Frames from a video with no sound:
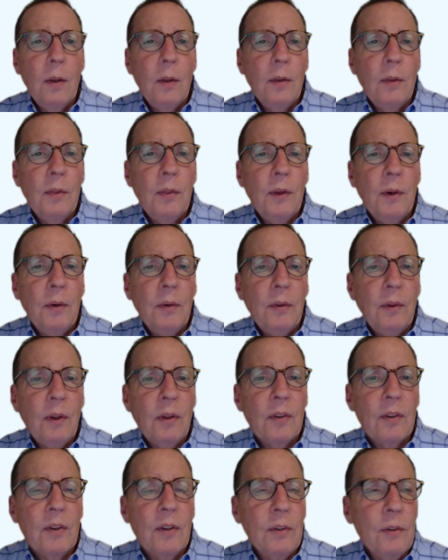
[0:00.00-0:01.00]
There's
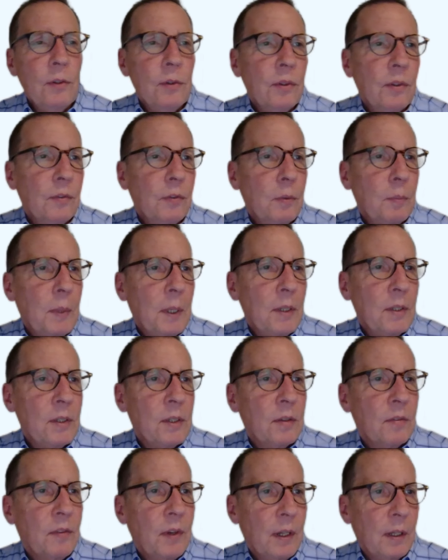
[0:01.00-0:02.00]
additional
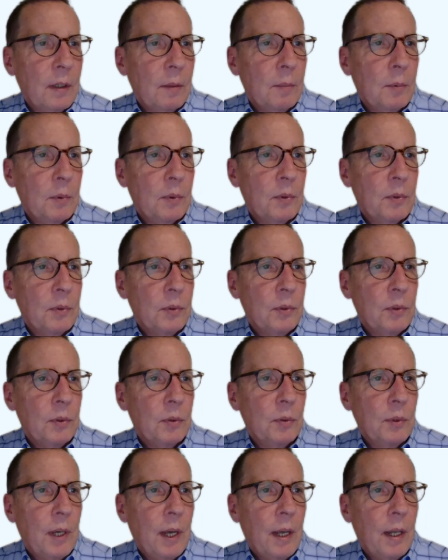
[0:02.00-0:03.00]
information available to
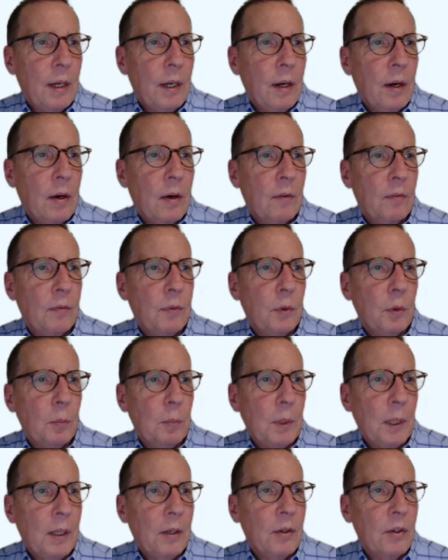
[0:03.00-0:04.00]
you at our
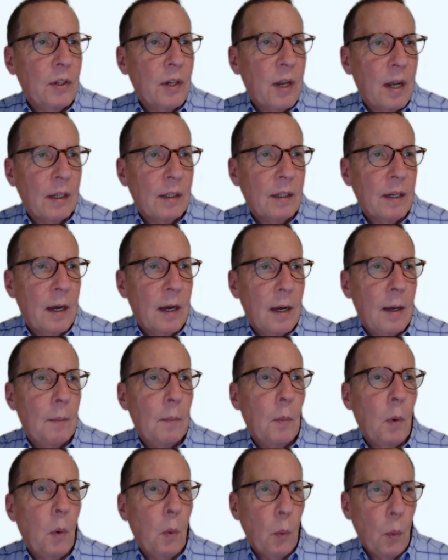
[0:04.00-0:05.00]

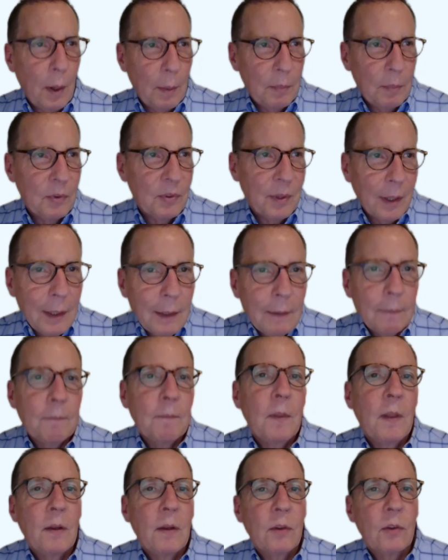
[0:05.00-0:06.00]
floorplanner.com website,
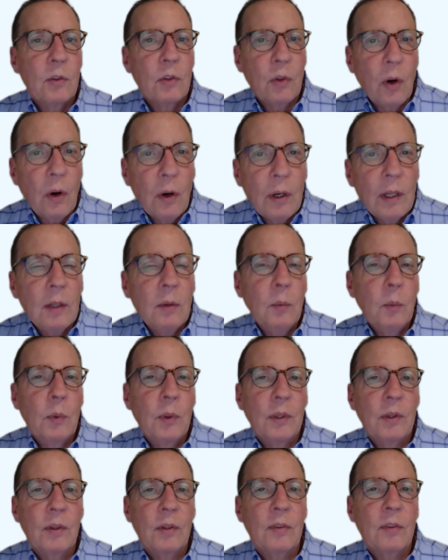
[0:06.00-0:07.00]
starting
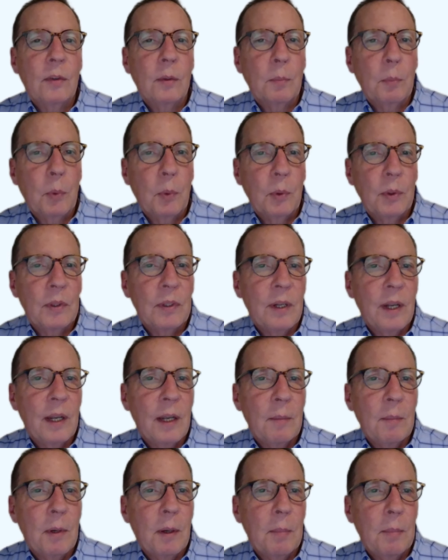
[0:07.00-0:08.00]
with the support
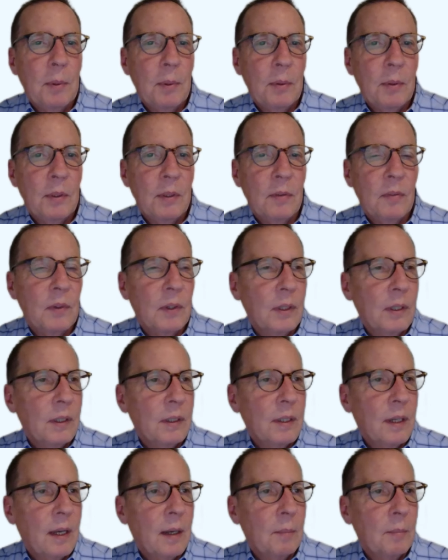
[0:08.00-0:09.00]
tab up here in the very
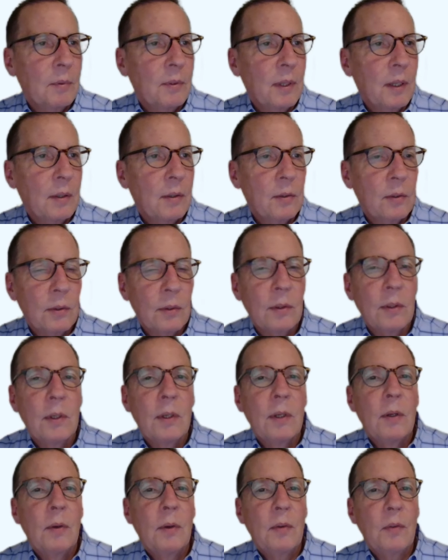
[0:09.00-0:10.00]
top center.
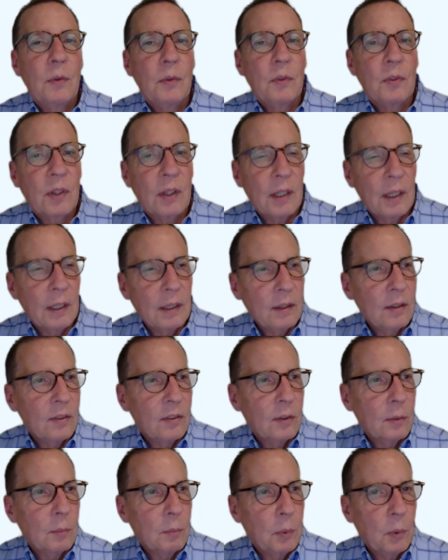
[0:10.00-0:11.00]
If you select the
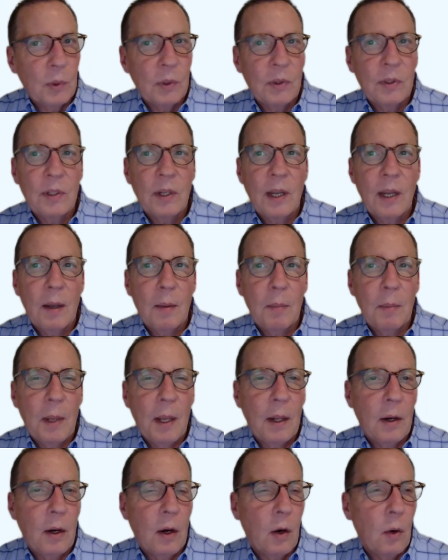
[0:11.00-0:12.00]
support tab
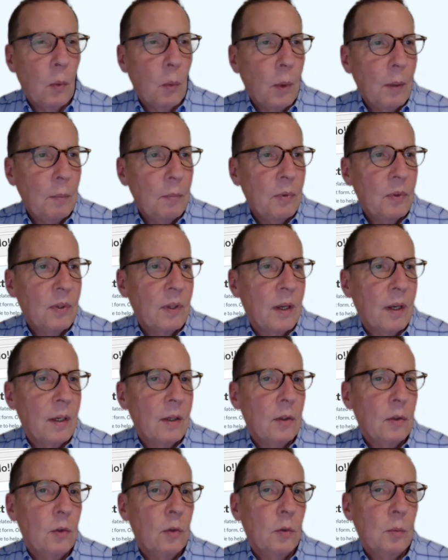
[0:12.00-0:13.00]
at our
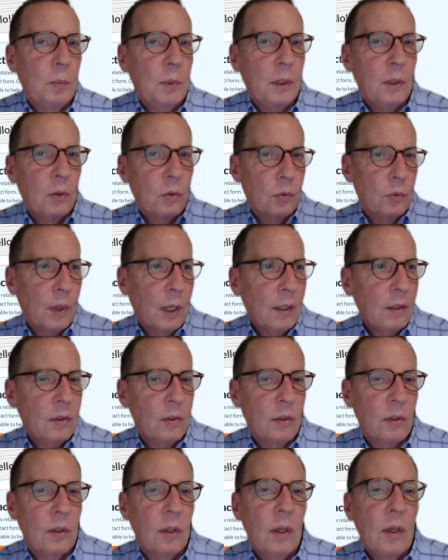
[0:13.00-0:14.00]
website, you'll be directed